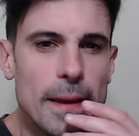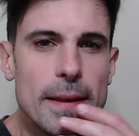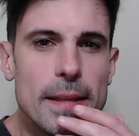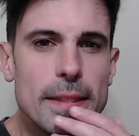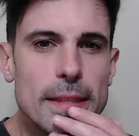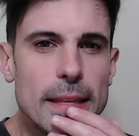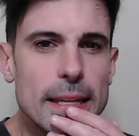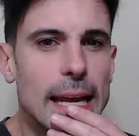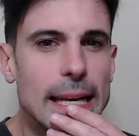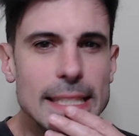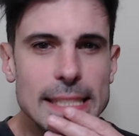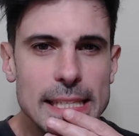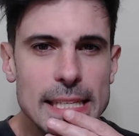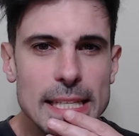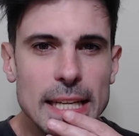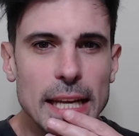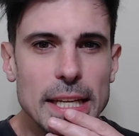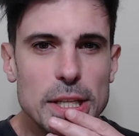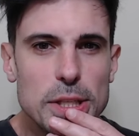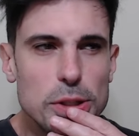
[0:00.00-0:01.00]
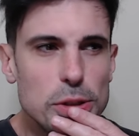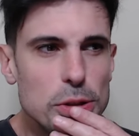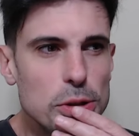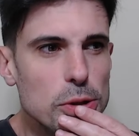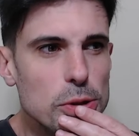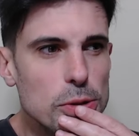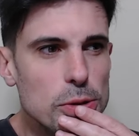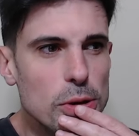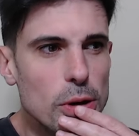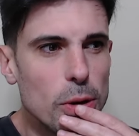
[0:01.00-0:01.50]
The
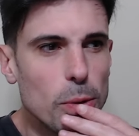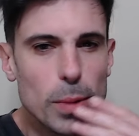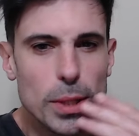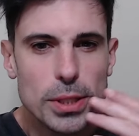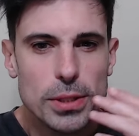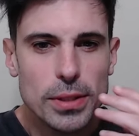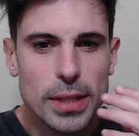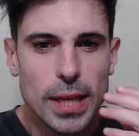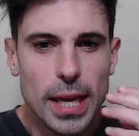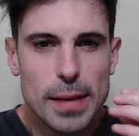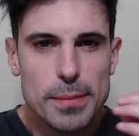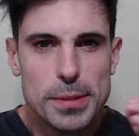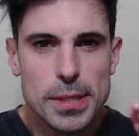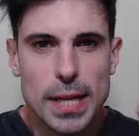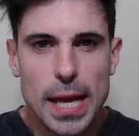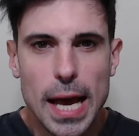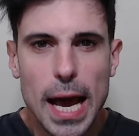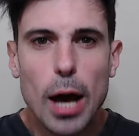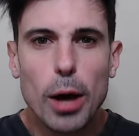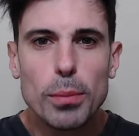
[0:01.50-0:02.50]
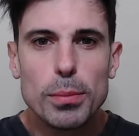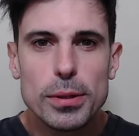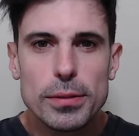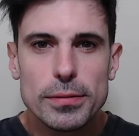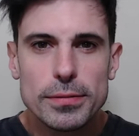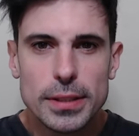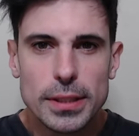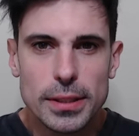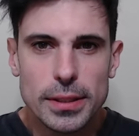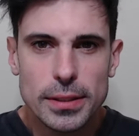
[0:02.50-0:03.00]
1992 Winter Games in
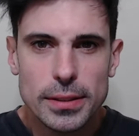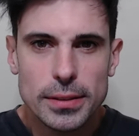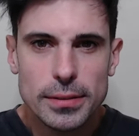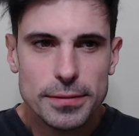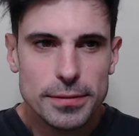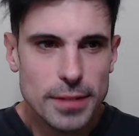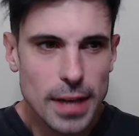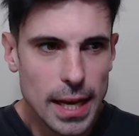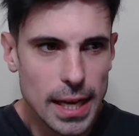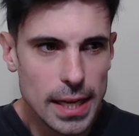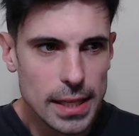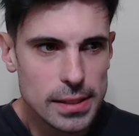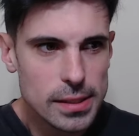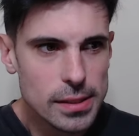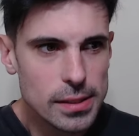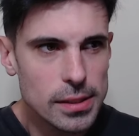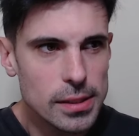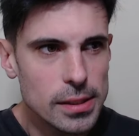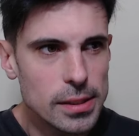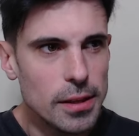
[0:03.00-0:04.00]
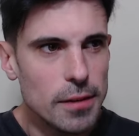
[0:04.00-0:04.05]
Albertville, France,